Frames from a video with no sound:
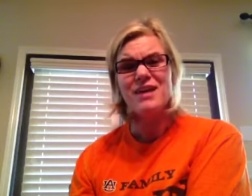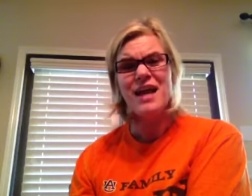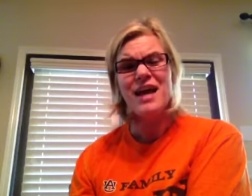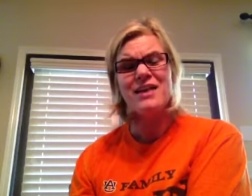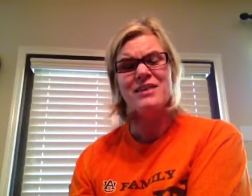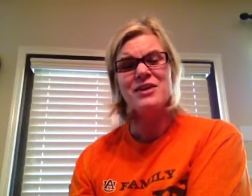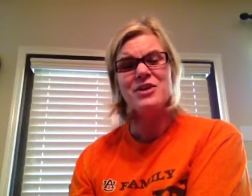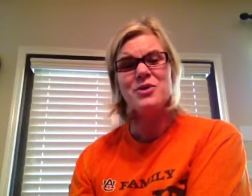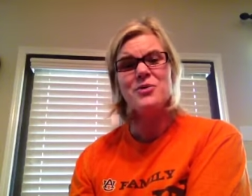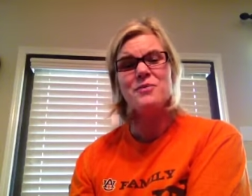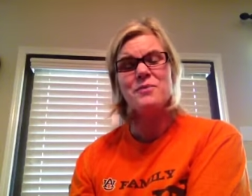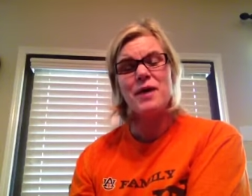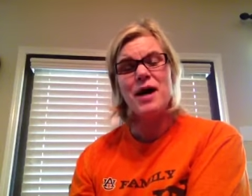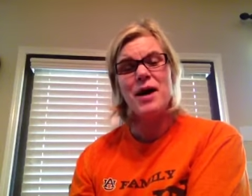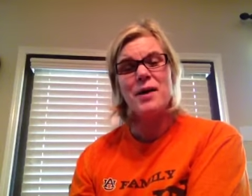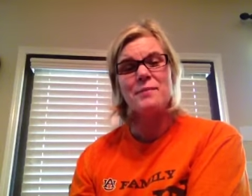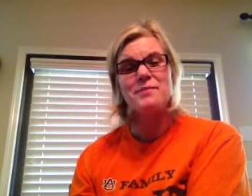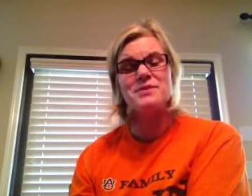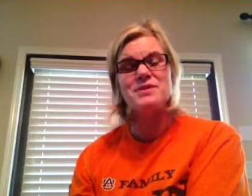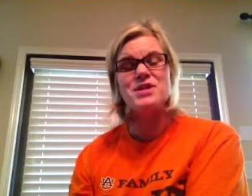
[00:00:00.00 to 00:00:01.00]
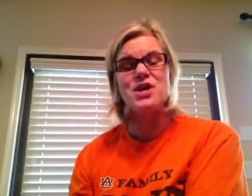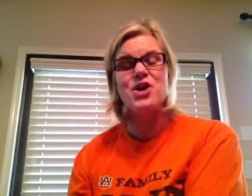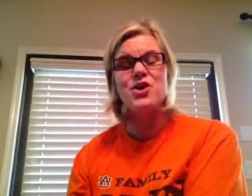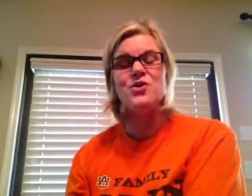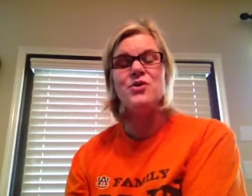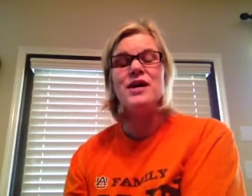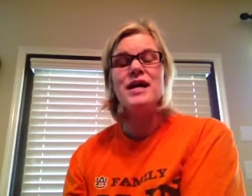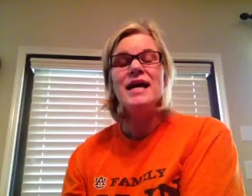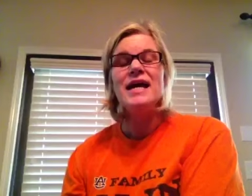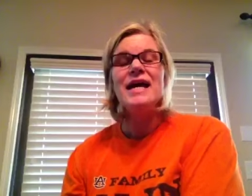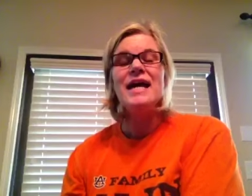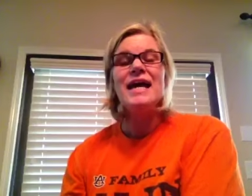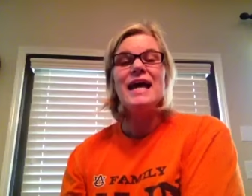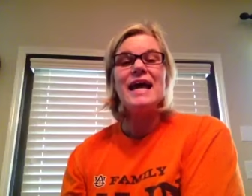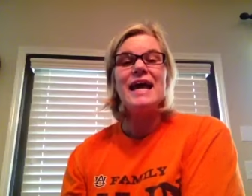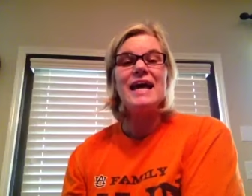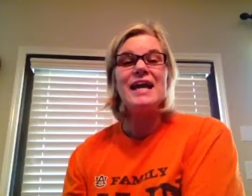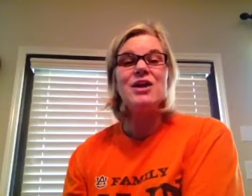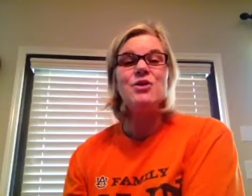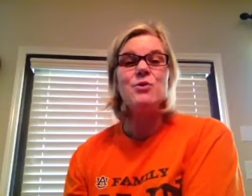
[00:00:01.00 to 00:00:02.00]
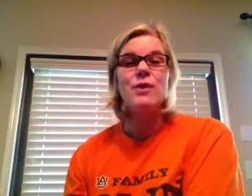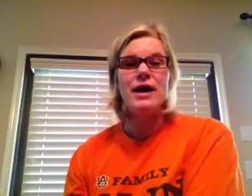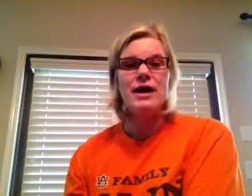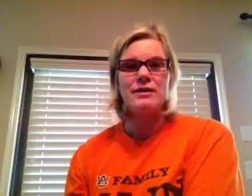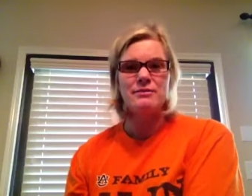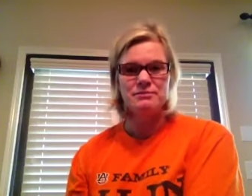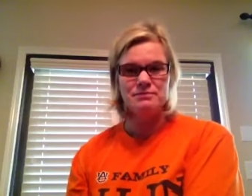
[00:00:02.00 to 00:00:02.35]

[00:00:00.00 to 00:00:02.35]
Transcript: a little bump. So anyway,